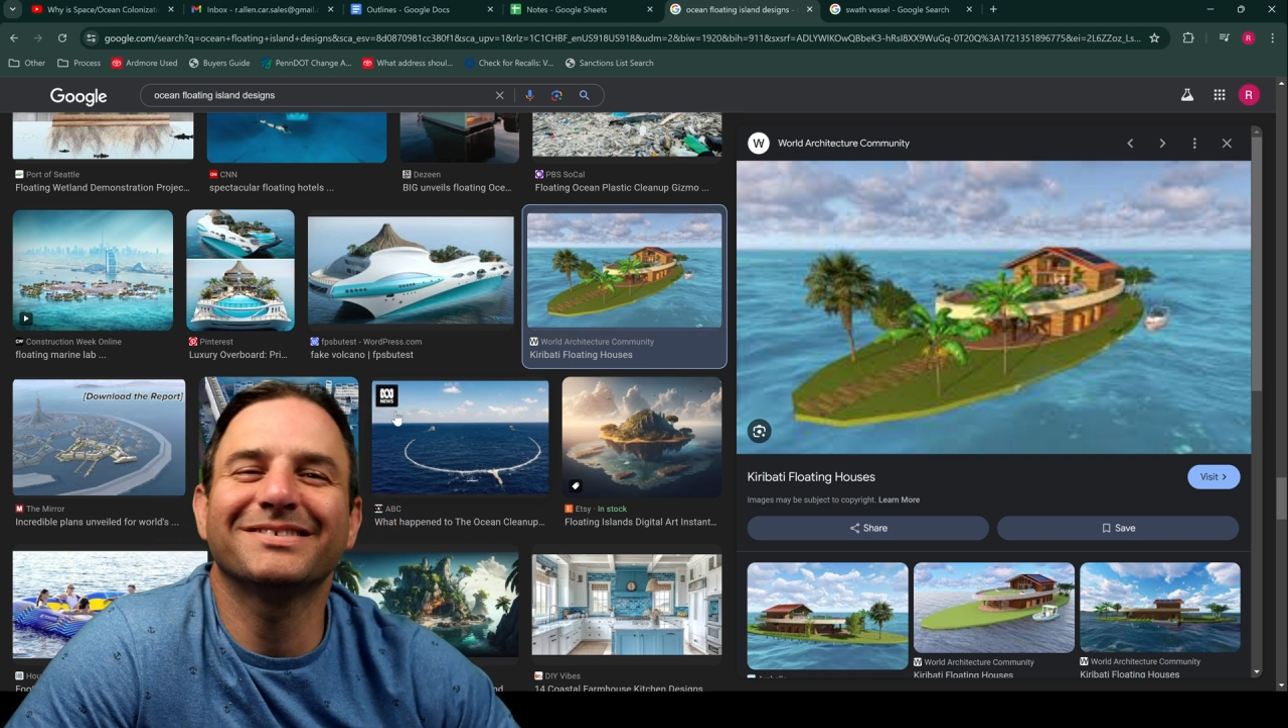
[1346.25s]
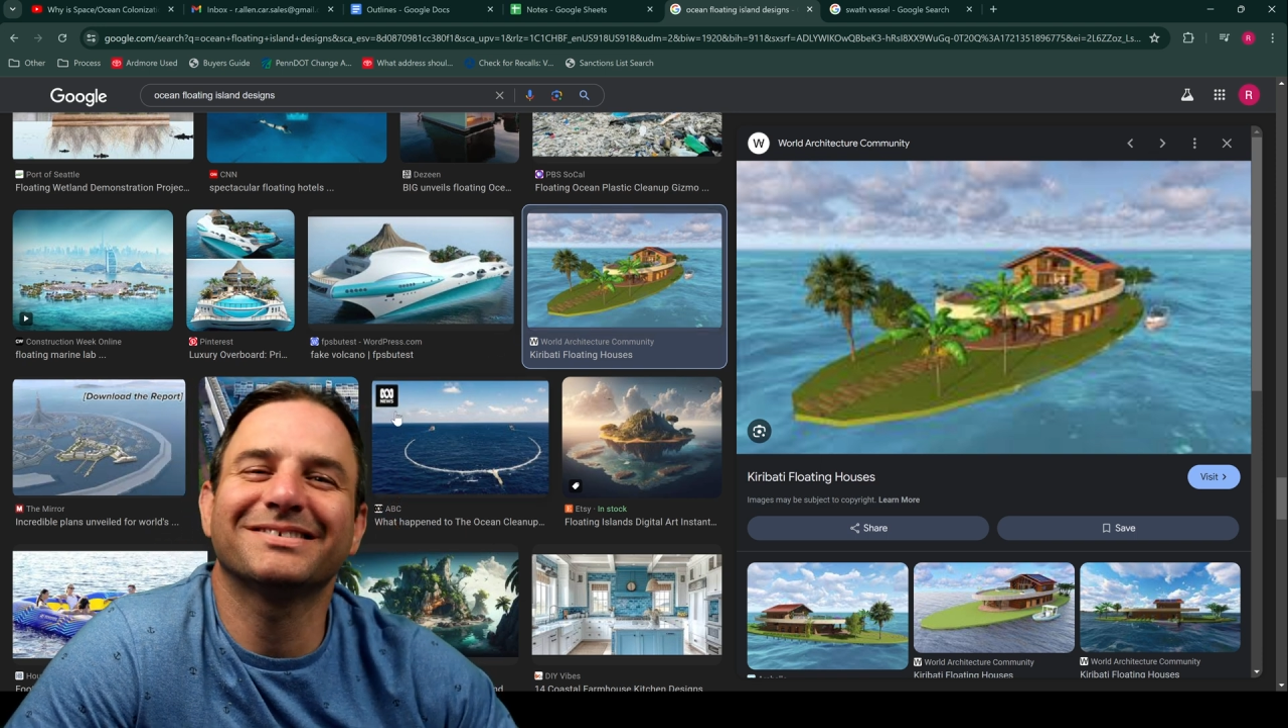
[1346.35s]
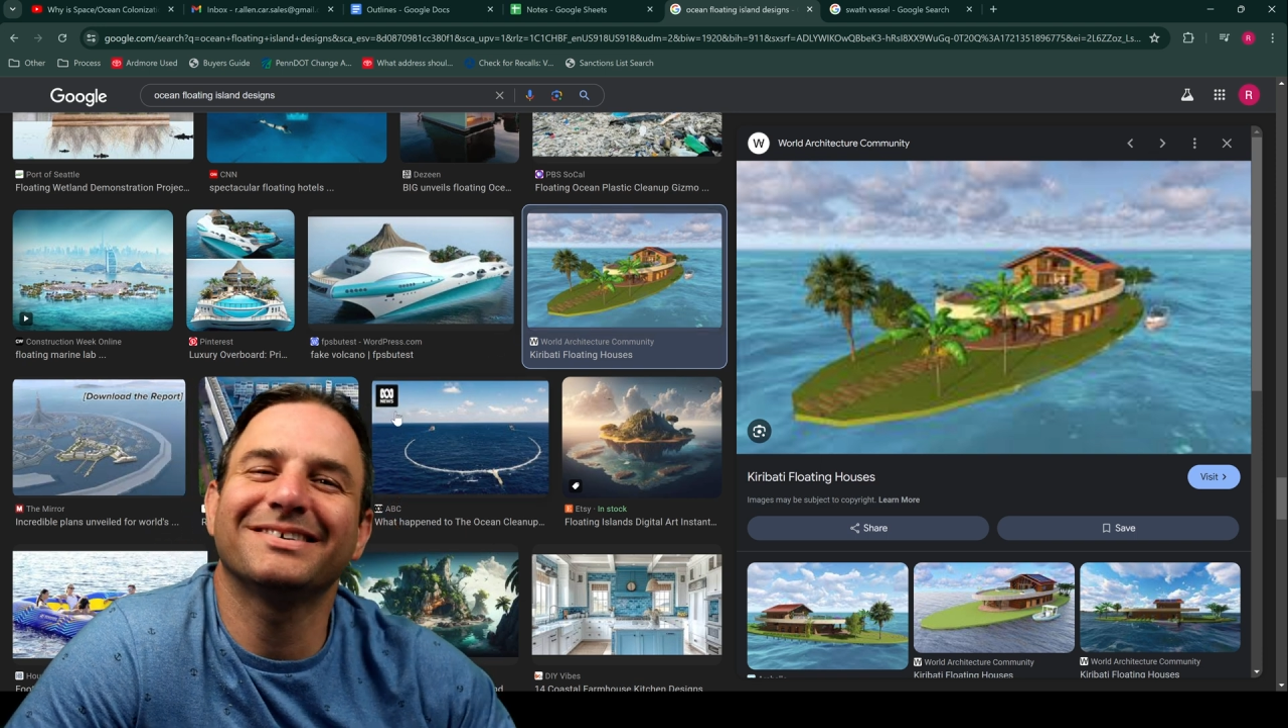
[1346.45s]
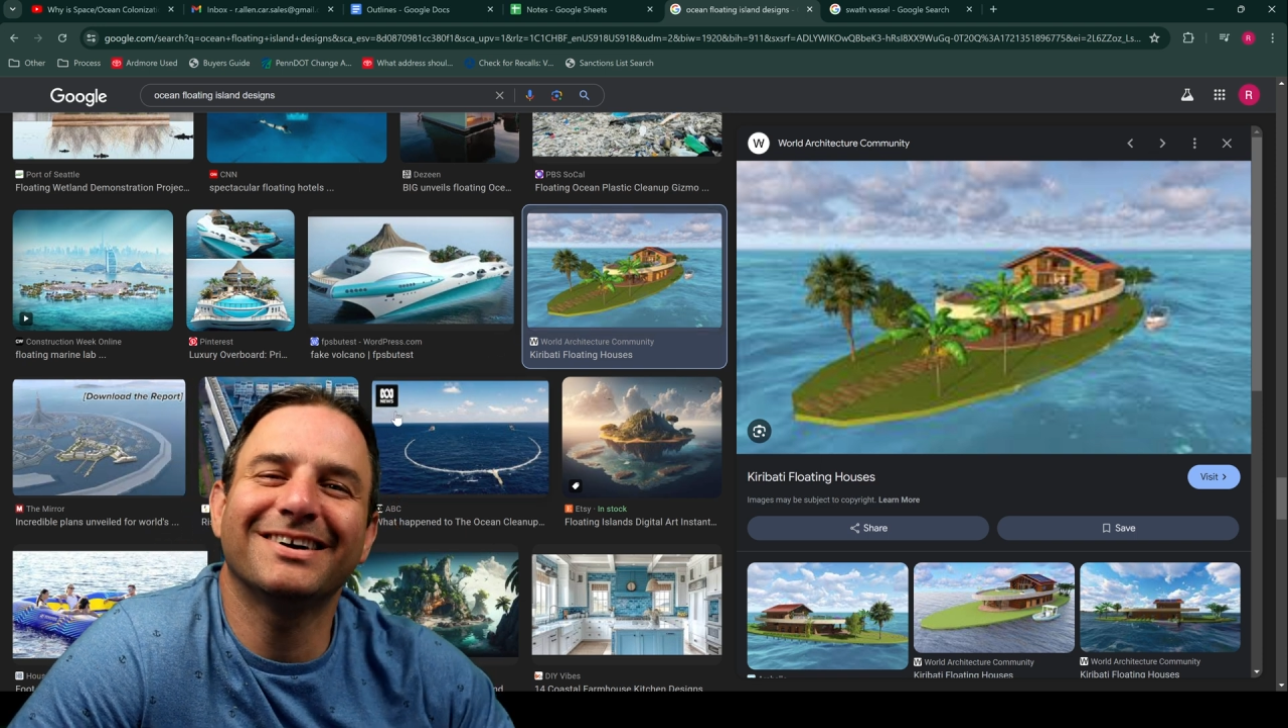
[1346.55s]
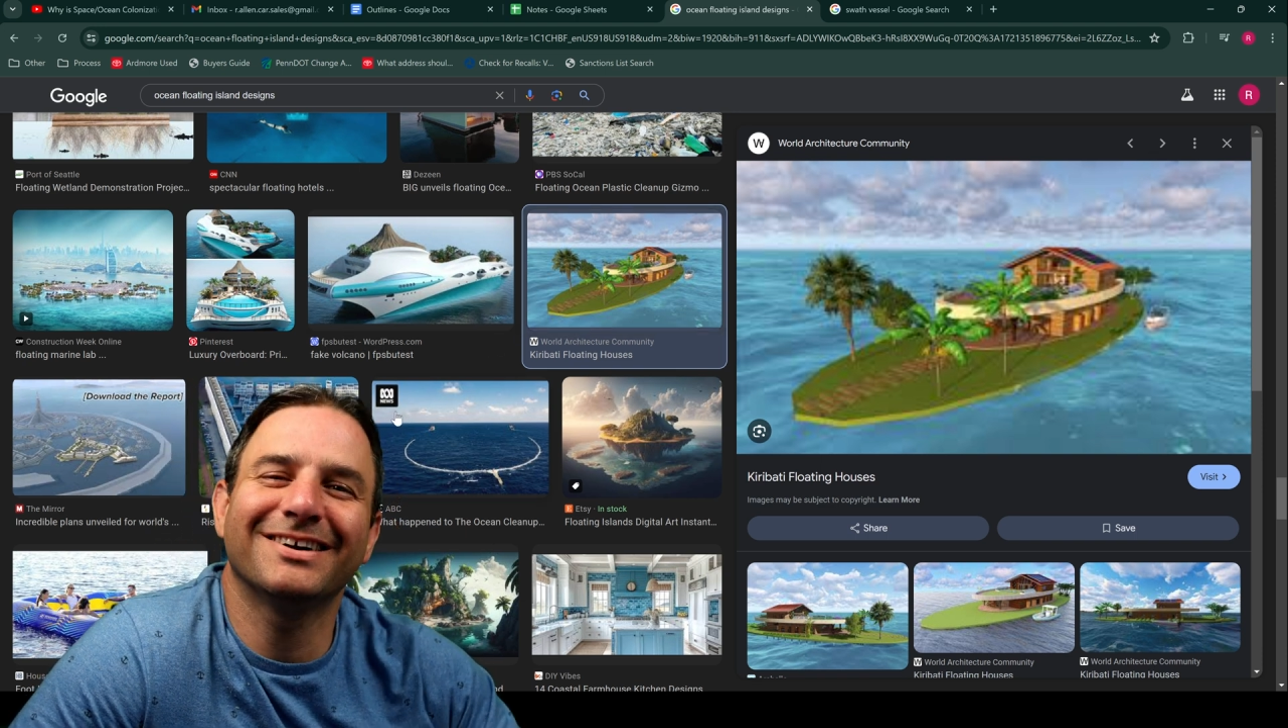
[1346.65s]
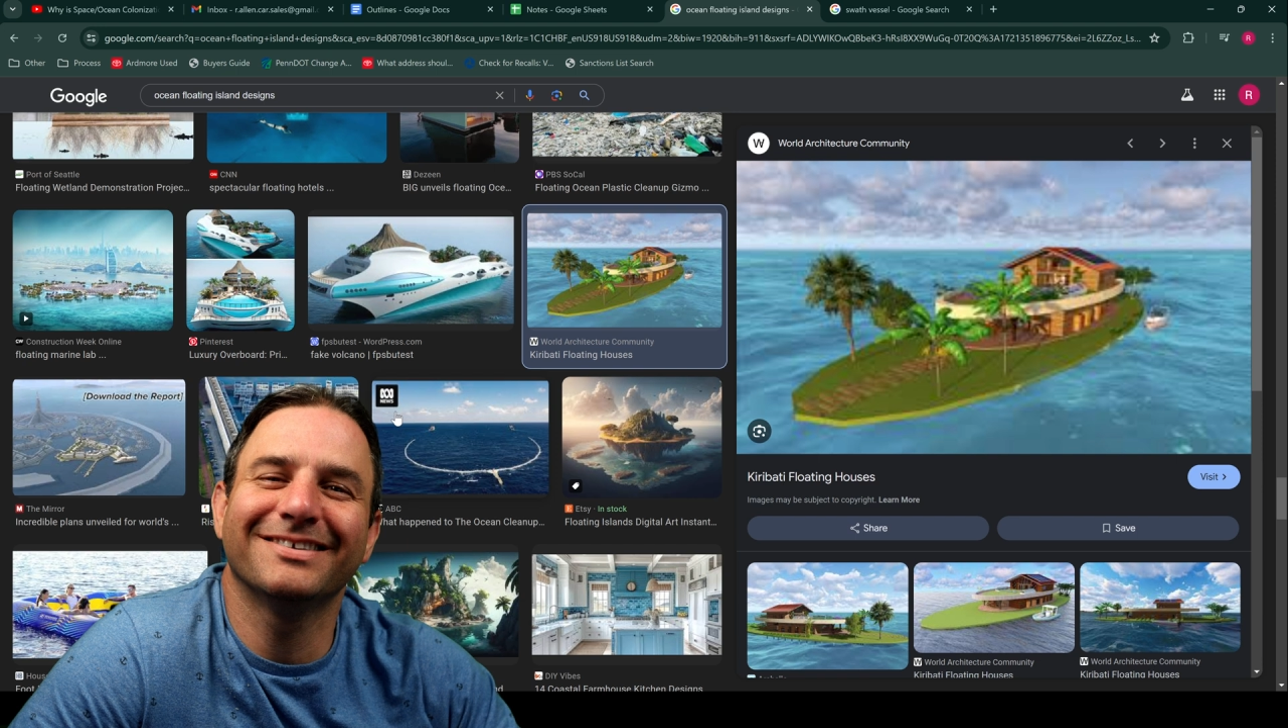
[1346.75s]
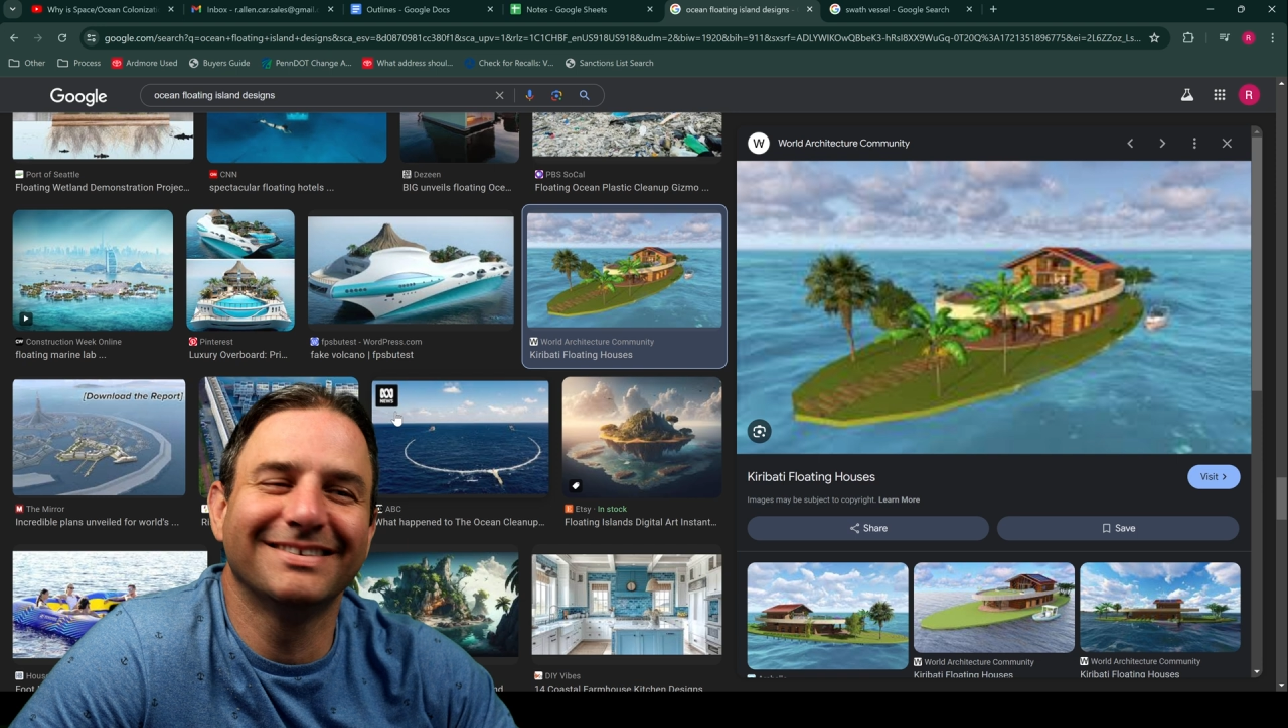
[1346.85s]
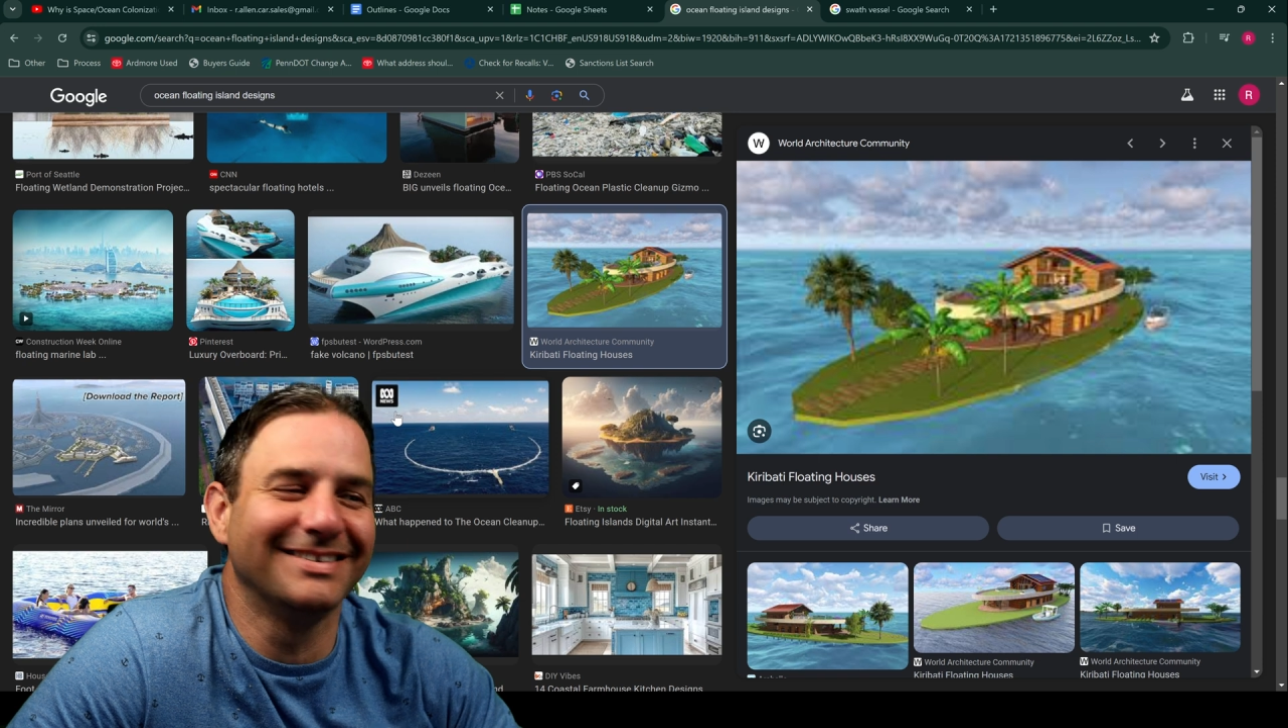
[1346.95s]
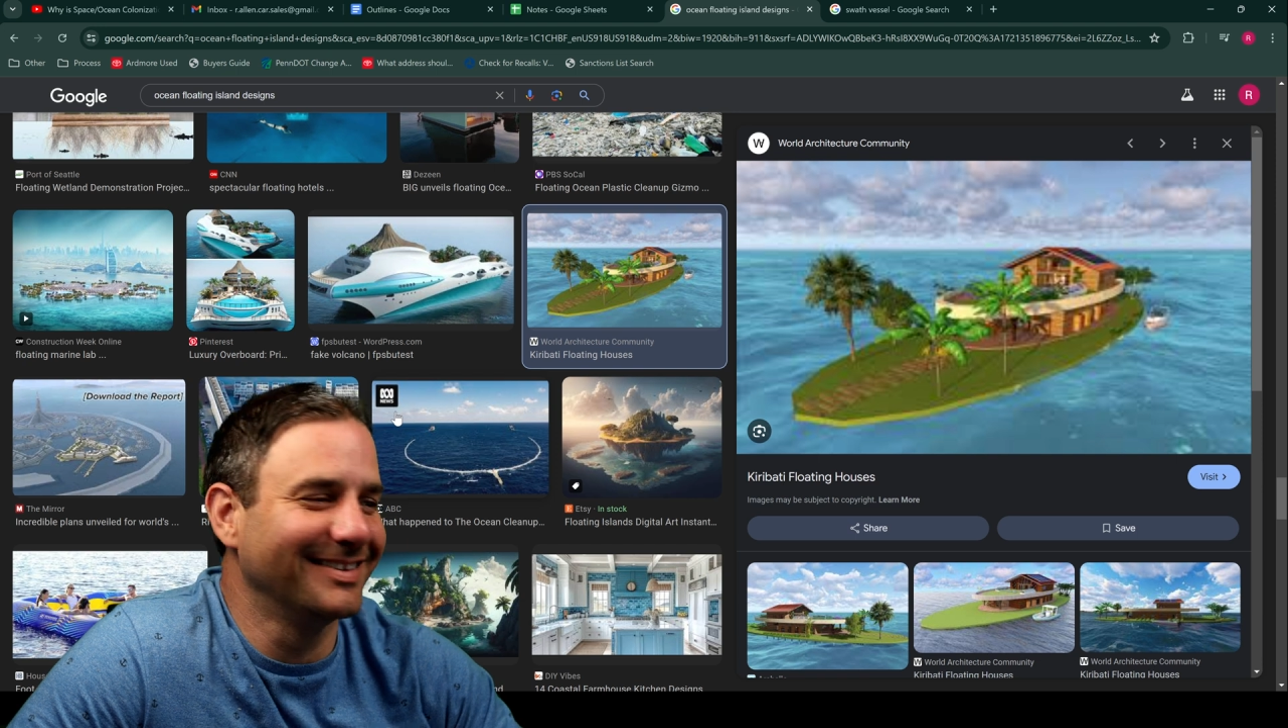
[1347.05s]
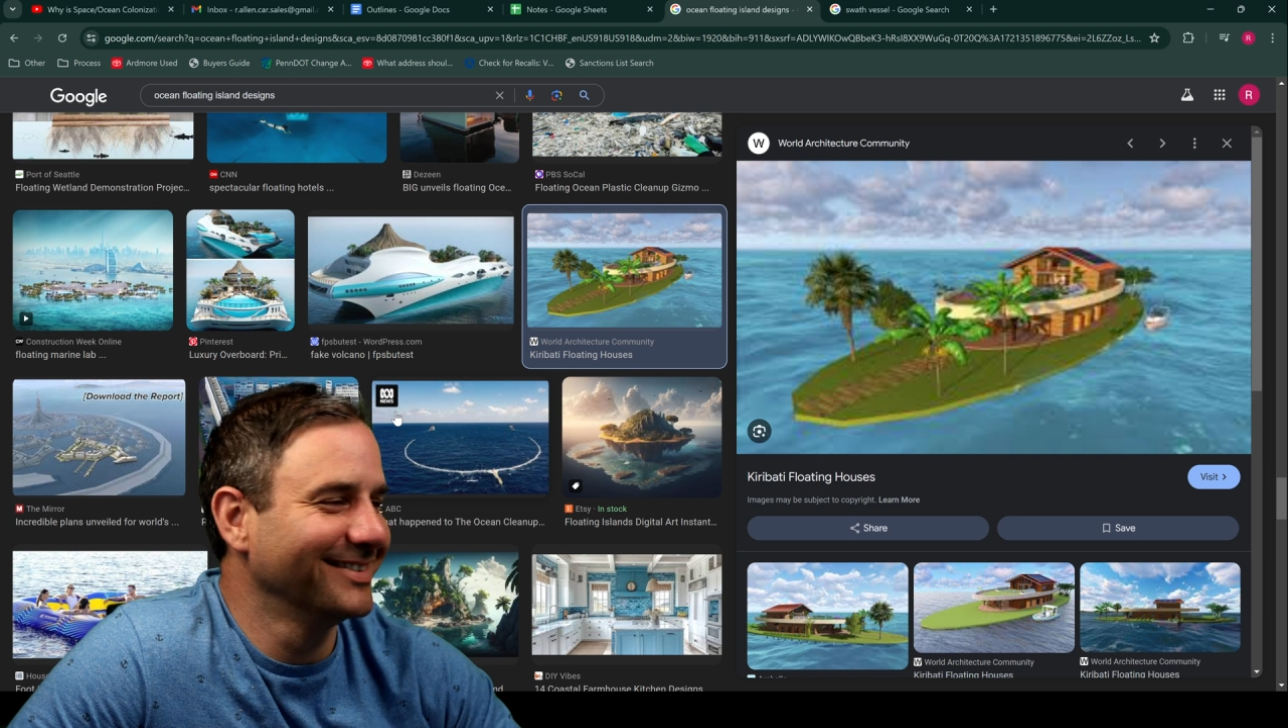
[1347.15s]

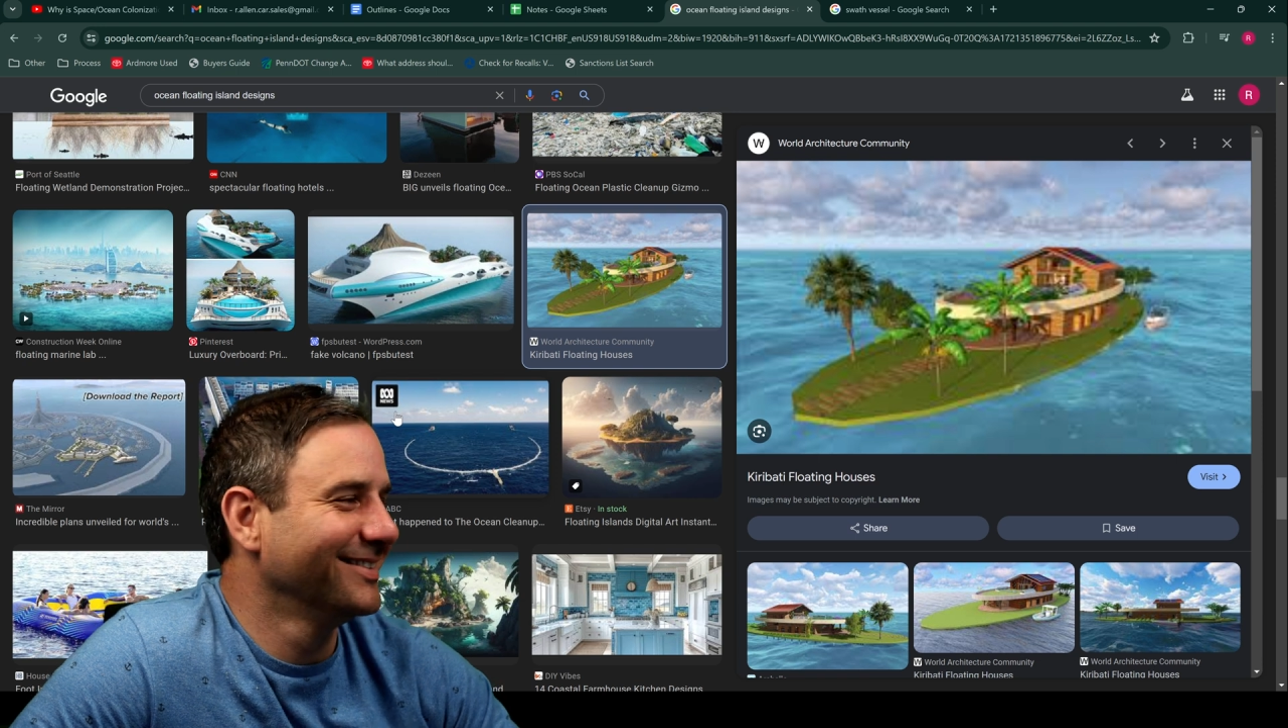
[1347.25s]
sorry.